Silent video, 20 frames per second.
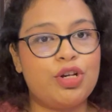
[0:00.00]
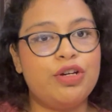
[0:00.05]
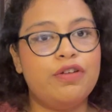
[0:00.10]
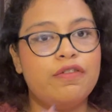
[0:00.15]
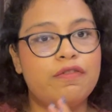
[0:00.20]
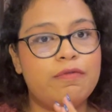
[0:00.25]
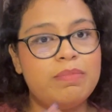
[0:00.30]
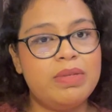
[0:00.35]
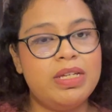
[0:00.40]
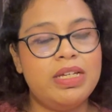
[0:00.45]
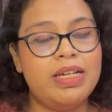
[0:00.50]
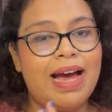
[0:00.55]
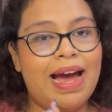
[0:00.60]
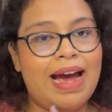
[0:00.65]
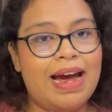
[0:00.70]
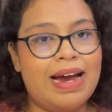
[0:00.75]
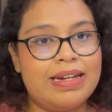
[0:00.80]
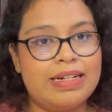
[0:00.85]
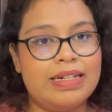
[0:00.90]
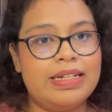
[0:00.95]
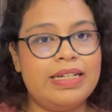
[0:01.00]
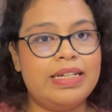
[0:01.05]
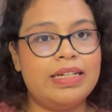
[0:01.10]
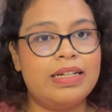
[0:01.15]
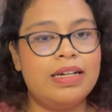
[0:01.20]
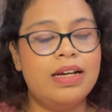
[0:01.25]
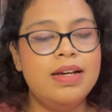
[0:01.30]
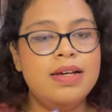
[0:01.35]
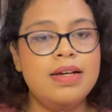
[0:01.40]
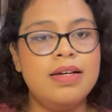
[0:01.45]
of me
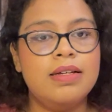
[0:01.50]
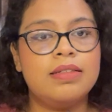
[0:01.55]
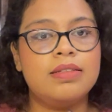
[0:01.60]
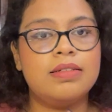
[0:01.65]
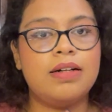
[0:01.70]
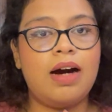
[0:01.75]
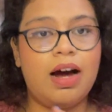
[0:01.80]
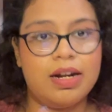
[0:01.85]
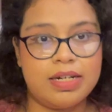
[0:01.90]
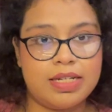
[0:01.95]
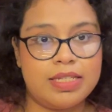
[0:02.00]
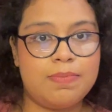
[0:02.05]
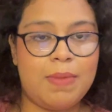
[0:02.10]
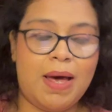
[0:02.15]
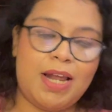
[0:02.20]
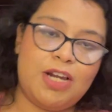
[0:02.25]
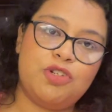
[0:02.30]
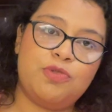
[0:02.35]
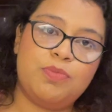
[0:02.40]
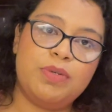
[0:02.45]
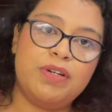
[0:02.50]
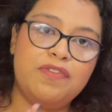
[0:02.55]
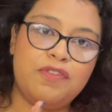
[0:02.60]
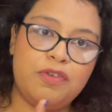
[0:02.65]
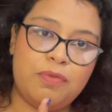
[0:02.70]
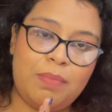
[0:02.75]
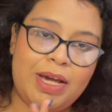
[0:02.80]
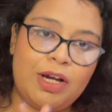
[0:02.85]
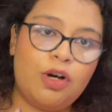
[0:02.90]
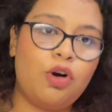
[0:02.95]
handling the artist management
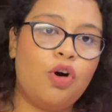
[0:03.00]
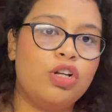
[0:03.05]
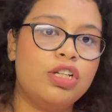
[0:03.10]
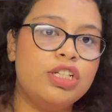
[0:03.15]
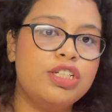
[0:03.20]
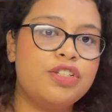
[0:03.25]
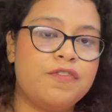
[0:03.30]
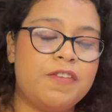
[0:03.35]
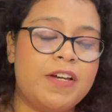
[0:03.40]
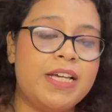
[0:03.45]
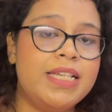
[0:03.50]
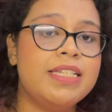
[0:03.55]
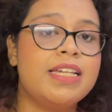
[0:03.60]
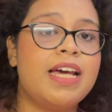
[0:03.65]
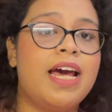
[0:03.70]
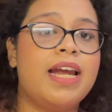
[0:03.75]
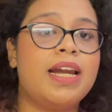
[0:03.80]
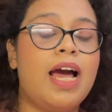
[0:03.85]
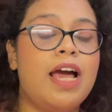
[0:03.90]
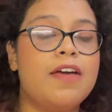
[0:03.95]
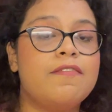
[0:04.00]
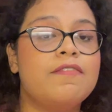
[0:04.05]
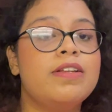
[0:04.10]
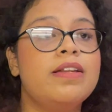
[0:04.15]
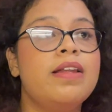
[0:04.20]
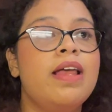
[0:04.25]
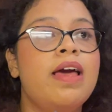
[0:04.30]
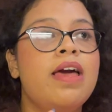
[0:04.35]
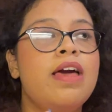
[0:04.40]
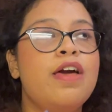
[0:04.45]
for my college fest, and I
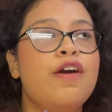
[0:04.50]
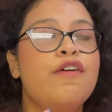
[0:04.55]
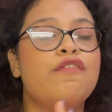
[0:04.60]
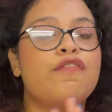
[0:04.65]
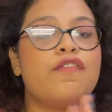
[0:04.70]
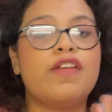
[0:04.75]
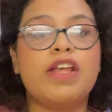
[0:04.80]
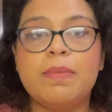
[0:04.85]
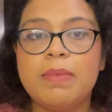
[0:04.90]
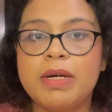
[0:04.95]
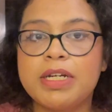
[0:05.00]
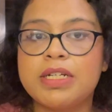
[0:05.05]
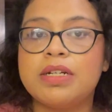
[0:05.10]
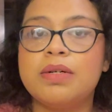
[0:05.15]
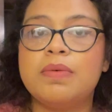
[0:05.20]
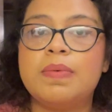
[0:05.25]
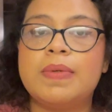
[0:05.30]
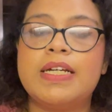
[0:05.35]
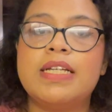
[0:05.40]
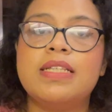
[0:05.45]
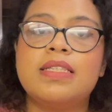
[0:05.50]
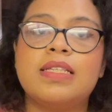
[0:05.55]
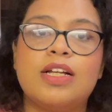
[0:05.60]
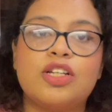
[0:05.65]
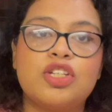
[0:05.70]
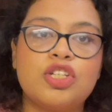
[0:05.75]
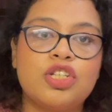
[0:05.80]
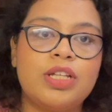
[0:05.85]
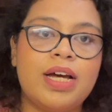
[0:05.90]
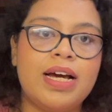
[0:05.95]
will frame it in a way
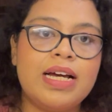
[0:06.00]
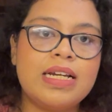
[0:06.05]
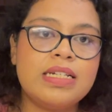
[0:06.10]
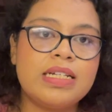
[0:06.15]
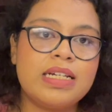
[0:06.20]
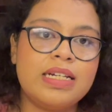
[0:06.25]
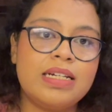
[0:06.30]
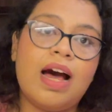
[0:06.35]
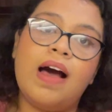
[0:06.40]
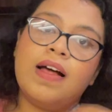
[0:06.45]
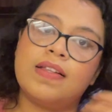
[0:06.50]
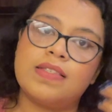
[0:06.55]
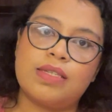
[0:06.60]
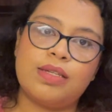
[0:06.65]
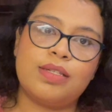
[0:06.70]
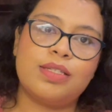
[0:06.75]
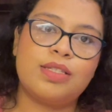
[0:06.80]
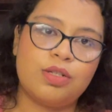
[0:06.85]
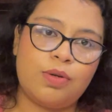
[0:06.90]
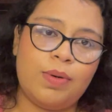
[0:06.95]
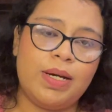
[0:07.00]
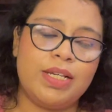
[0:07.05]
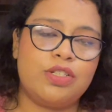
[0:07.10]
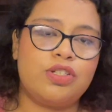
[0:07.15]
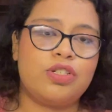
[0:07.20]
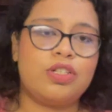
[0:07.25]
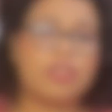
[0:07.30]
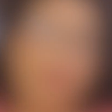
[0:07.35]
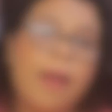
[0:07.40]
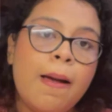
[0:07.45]
such that it answers the
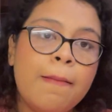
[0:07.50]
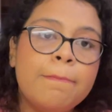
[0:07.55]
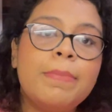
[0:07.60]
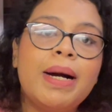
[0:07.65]
question.